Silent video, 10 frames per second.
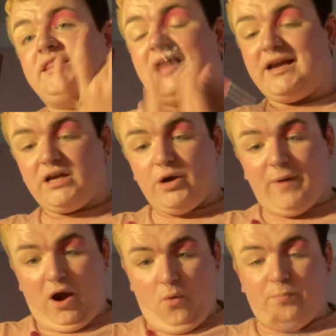then go
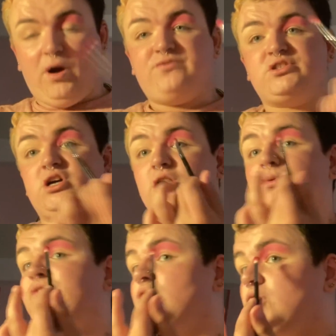out, but I've started
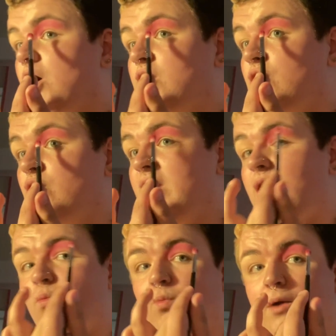with the darker
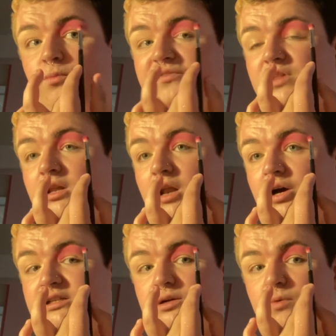colour, went with the
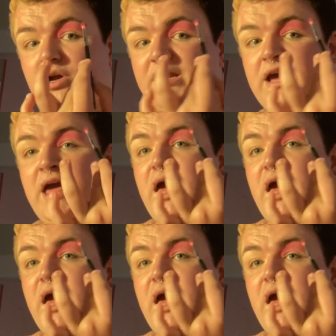lighter one,